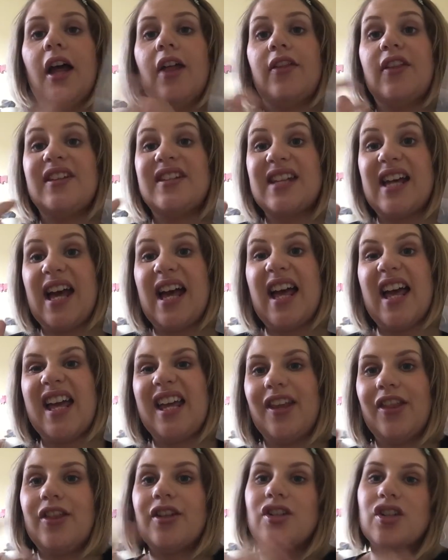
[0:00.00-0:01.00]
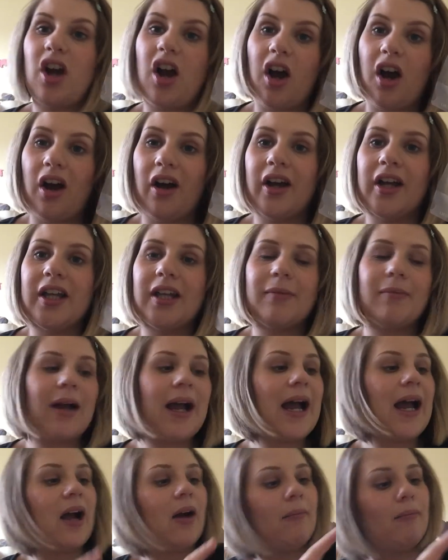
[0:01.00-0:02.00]
the day, the time,
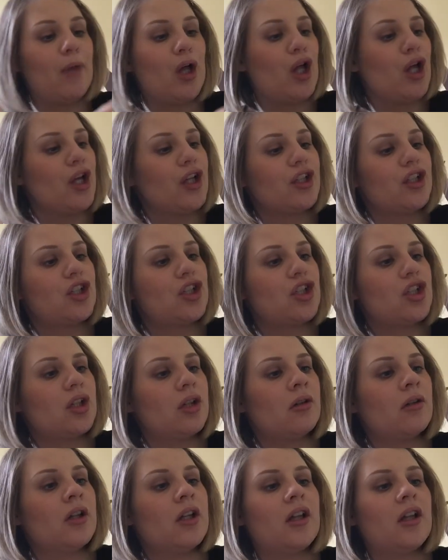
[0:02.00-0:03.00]
how much.